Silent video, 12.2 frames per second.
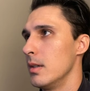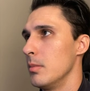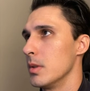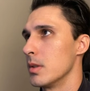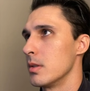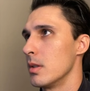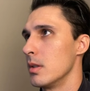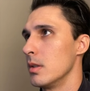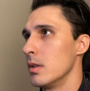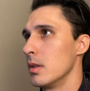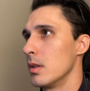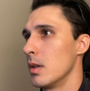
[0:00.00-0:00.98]
It's
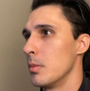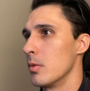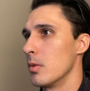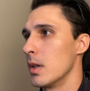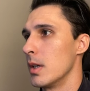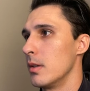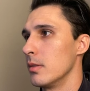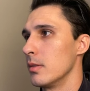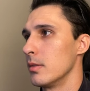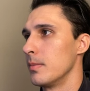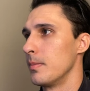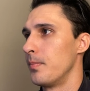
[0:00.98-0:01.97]
starting to come around.
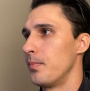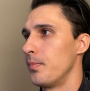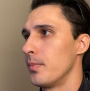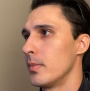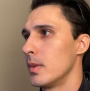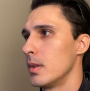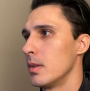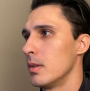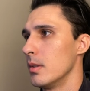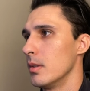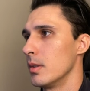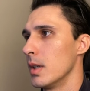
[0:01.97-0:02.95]

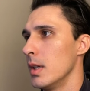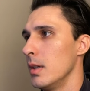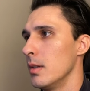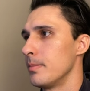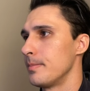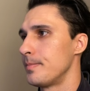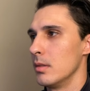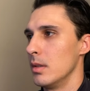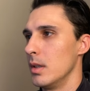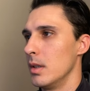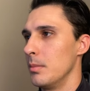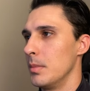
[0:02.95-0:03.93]
Okay.
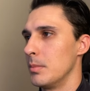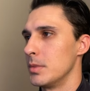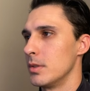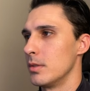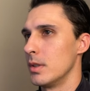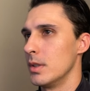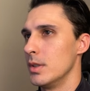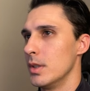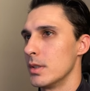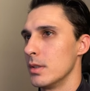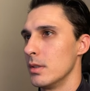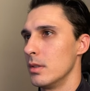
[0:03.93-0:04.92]
I'm still going to
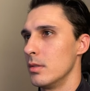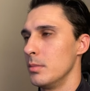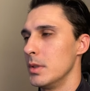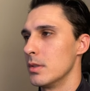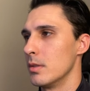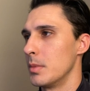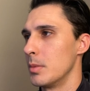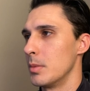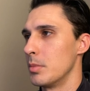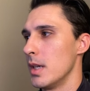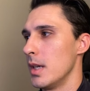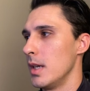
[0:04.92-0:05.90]
adjust it a little bit, so I'm going to
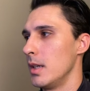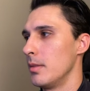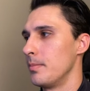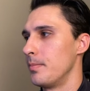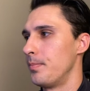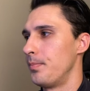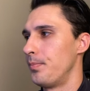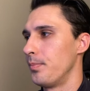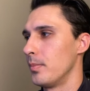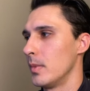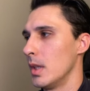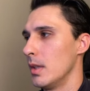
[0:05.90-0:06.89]
press A,
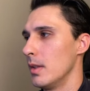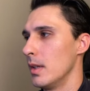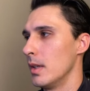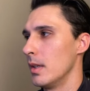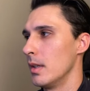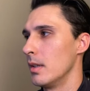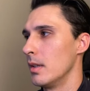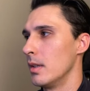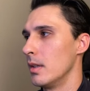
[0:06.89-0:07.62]
and then